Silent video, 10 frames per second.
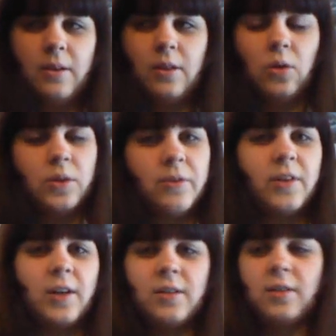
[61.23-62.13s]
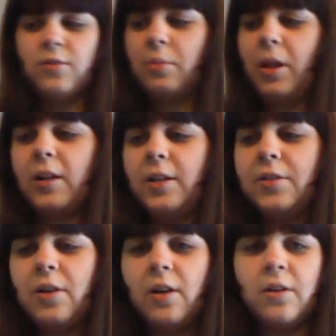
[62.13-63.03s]
The only reason I did this for Black
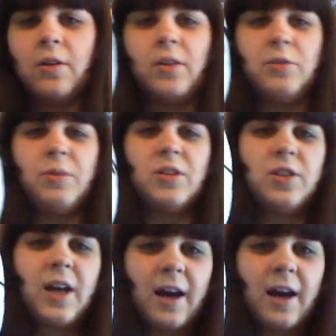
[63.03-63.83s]
Lantern Hawkgirl is because she